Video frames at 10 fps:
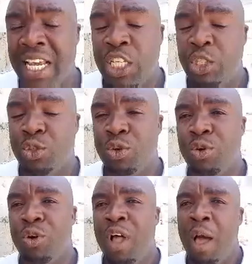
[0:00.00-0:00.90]

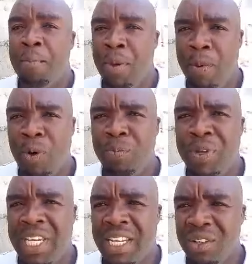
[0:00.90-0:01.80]
So people will
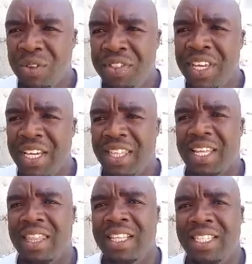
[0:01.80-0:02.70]
begin to think
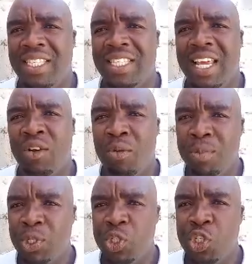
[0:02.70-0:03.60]
that this is an
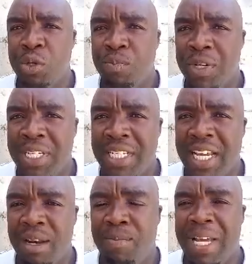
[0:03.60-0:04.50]
opposition
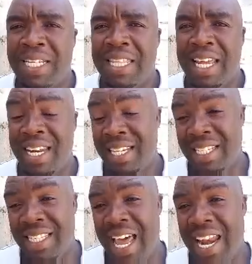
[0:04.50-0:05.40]
political party that
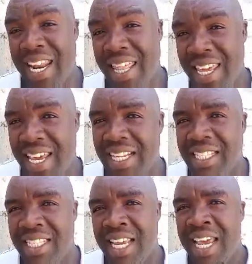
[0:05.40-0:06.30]
is under the
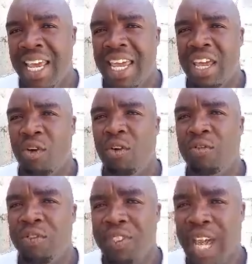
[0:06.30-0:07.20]
hands uh,
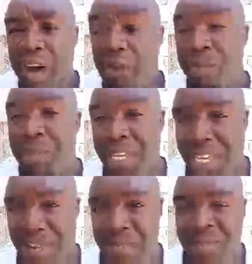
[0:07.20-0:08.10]
of ZANU
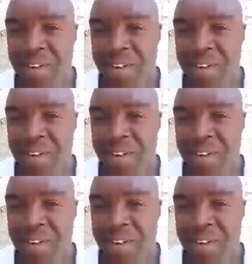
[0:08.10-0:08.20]
PF, uh,